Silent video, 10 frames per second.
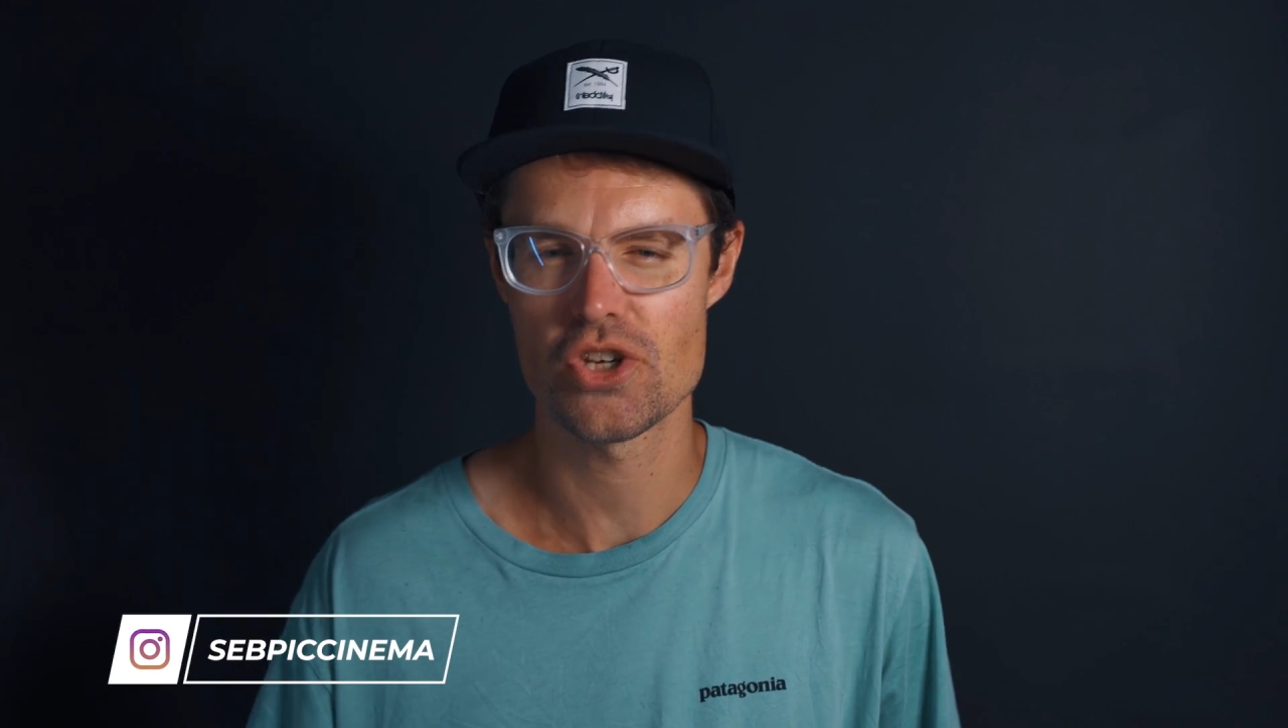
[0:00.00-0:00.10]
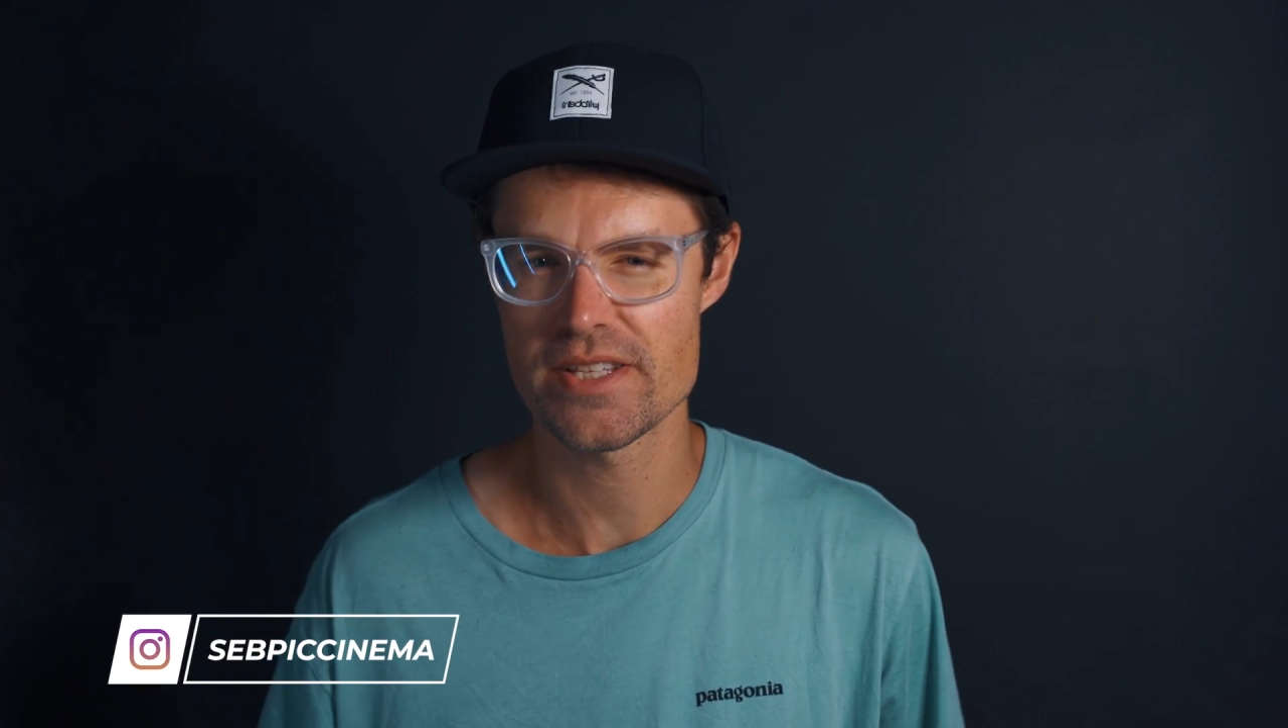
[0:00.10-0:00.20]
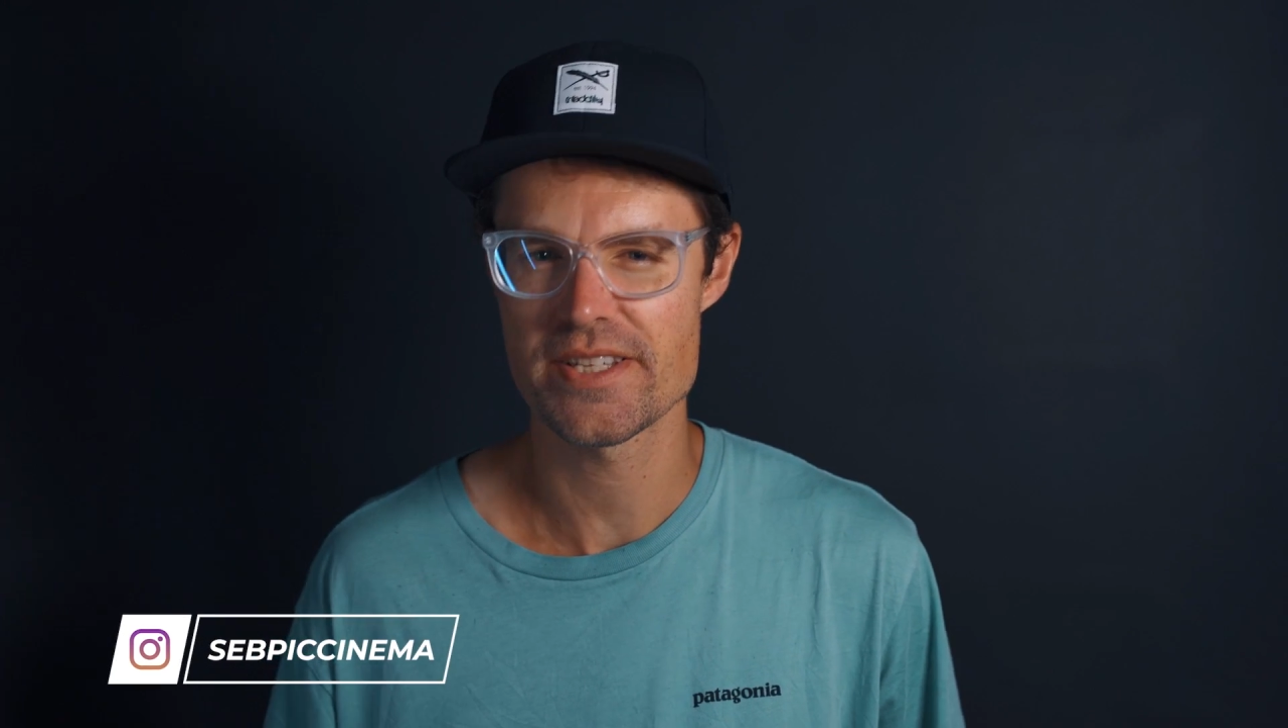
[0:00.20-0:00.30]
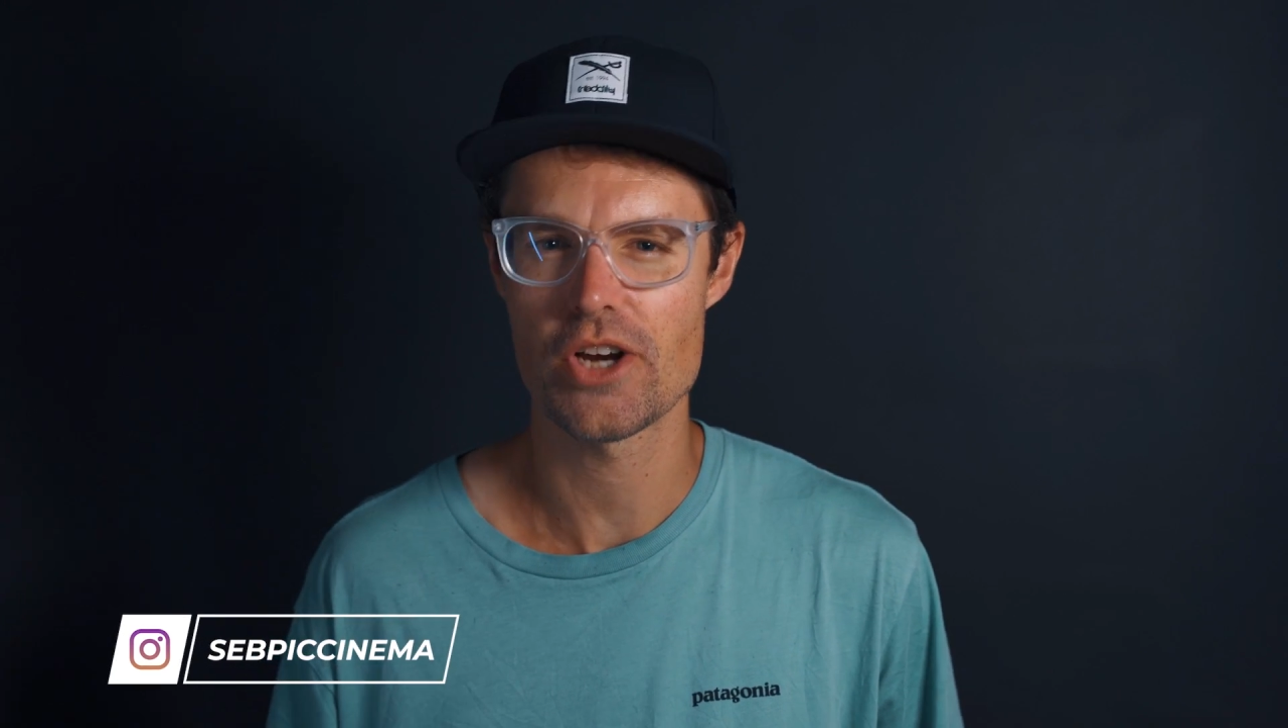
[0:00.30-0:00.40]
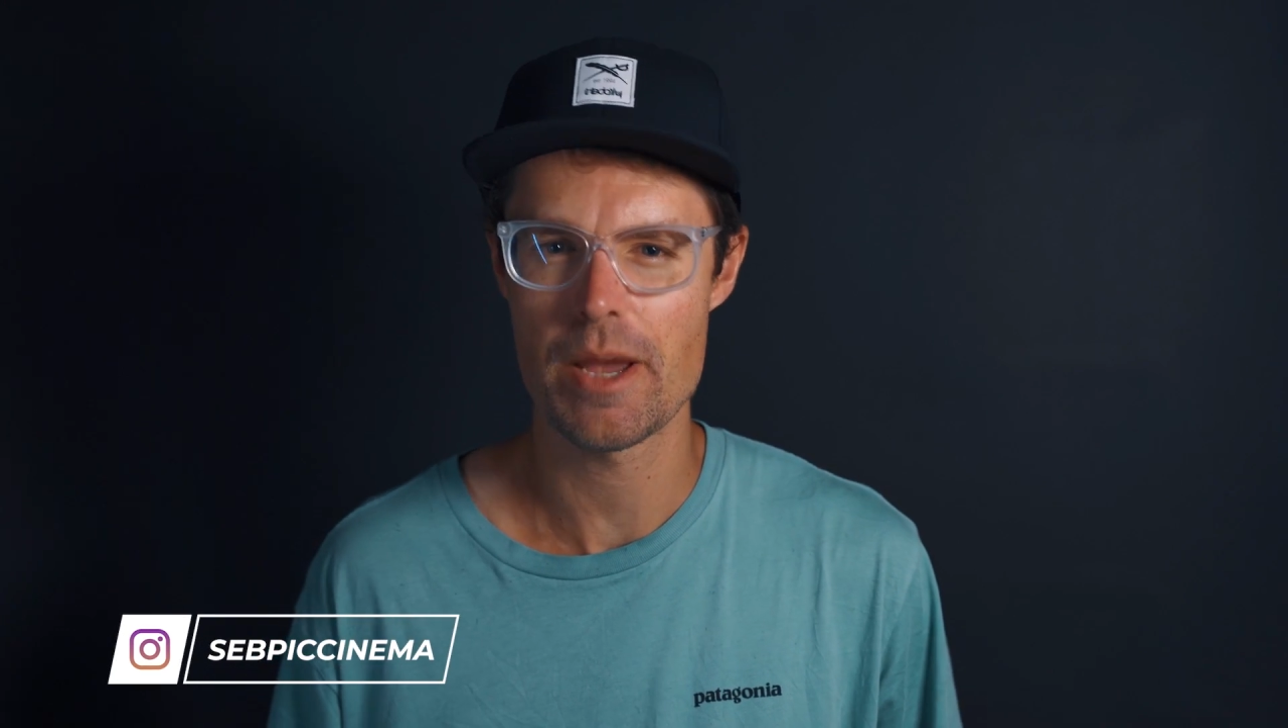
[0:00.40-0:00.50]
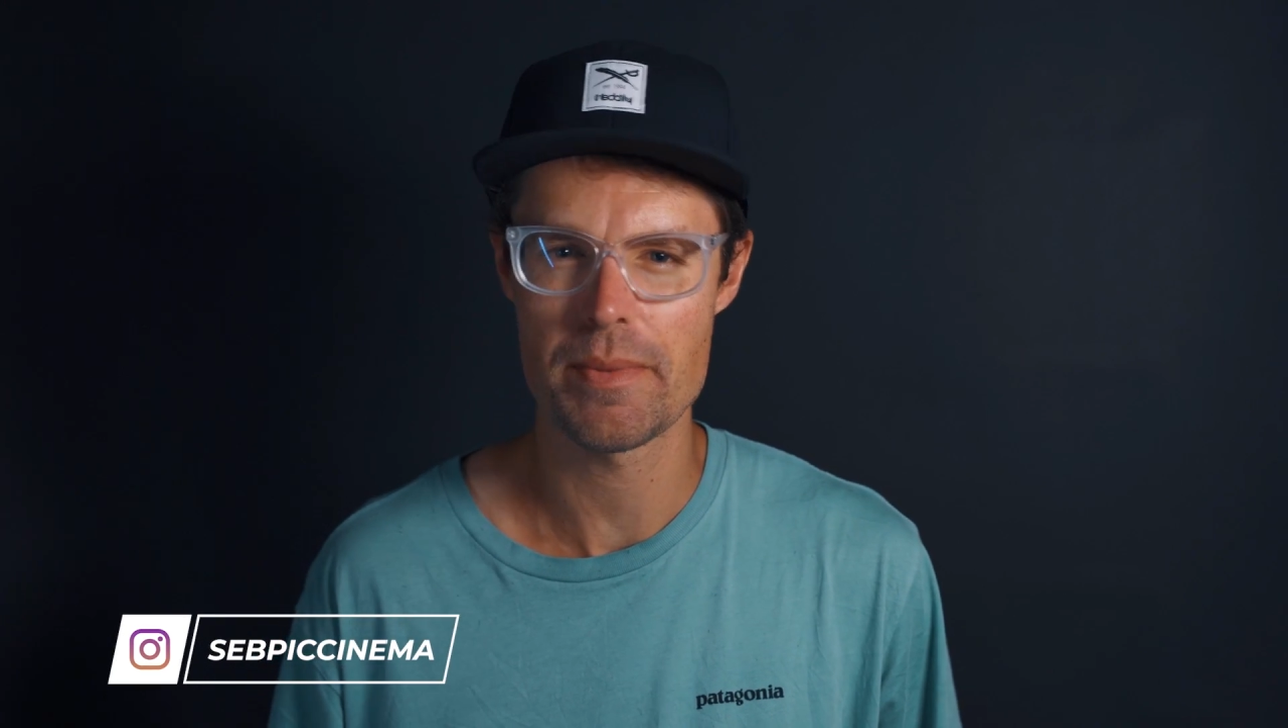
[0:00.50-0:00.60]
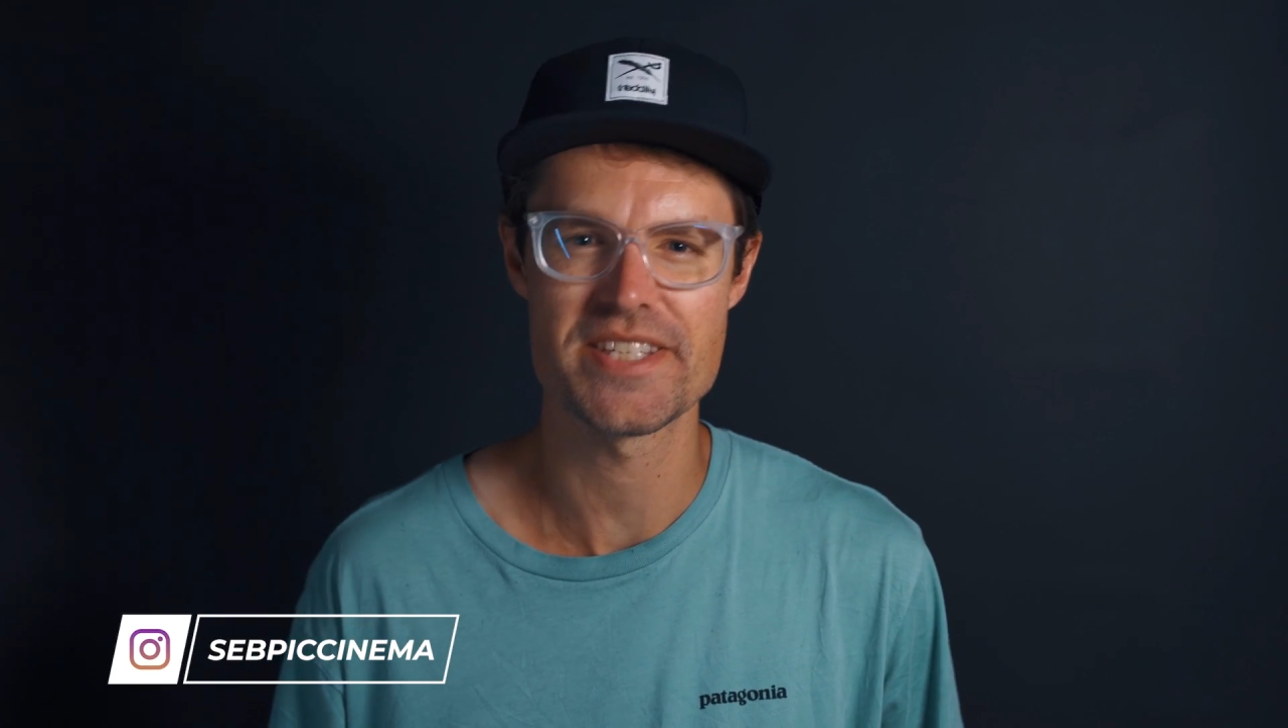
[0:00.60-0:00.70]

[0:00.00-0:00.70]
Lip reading: on Instagram